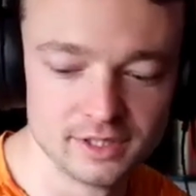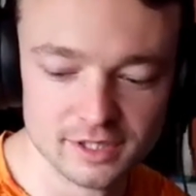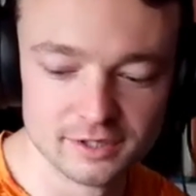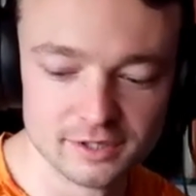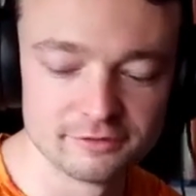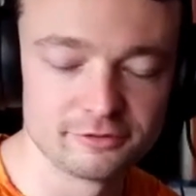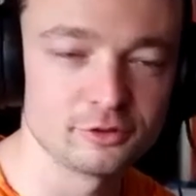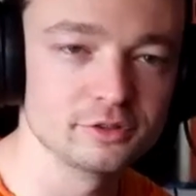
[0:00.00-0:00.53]

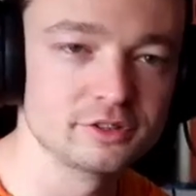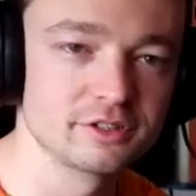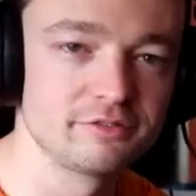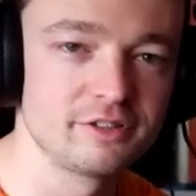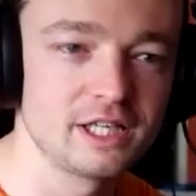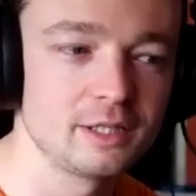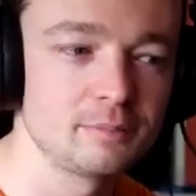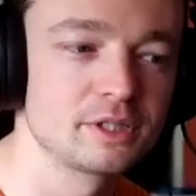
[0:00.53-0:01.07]
full
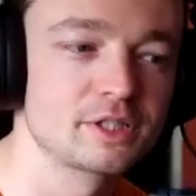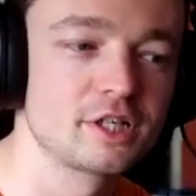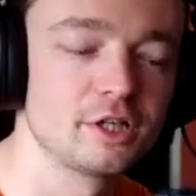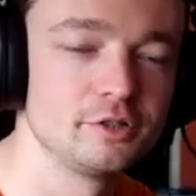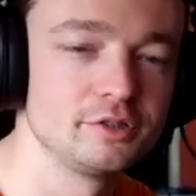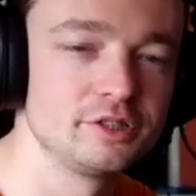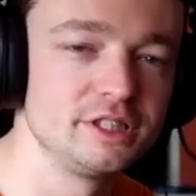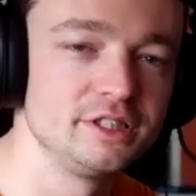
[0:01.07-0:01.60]
developer
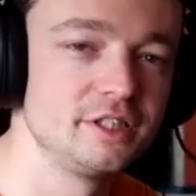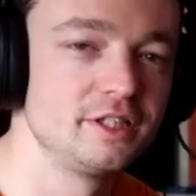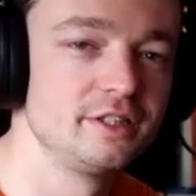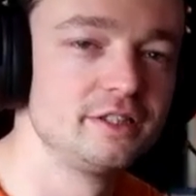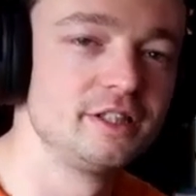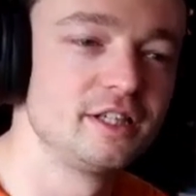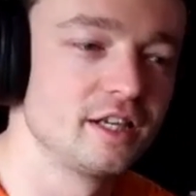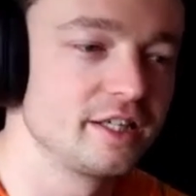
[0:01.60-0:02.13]

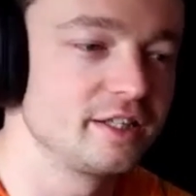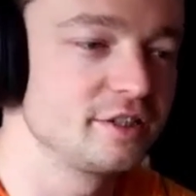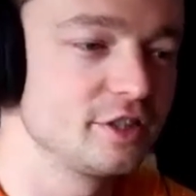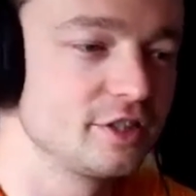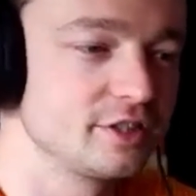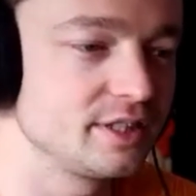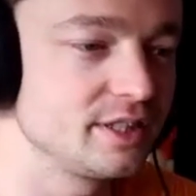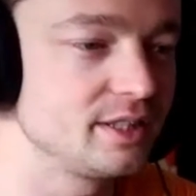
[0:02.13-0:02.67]
coding, like
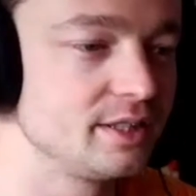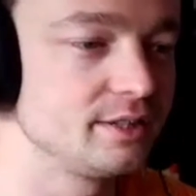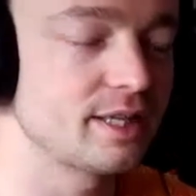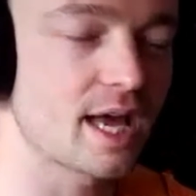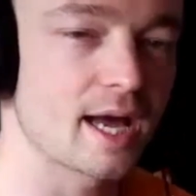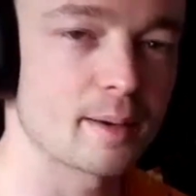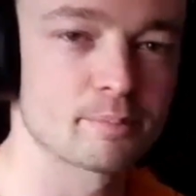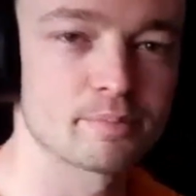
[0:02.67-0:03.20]
nerdy
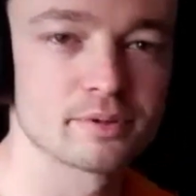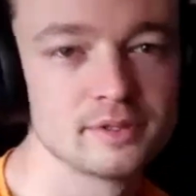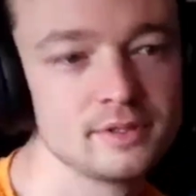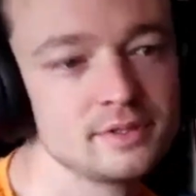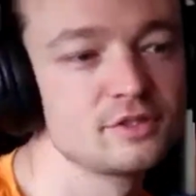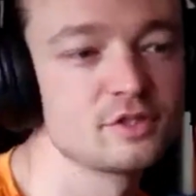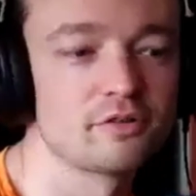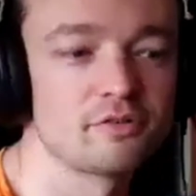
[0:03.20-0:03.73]
app
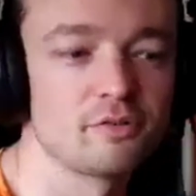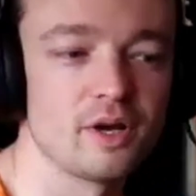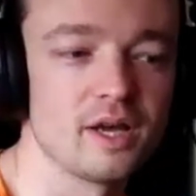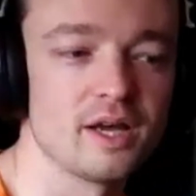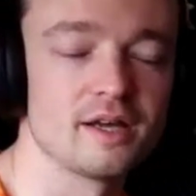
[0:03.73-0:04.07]
software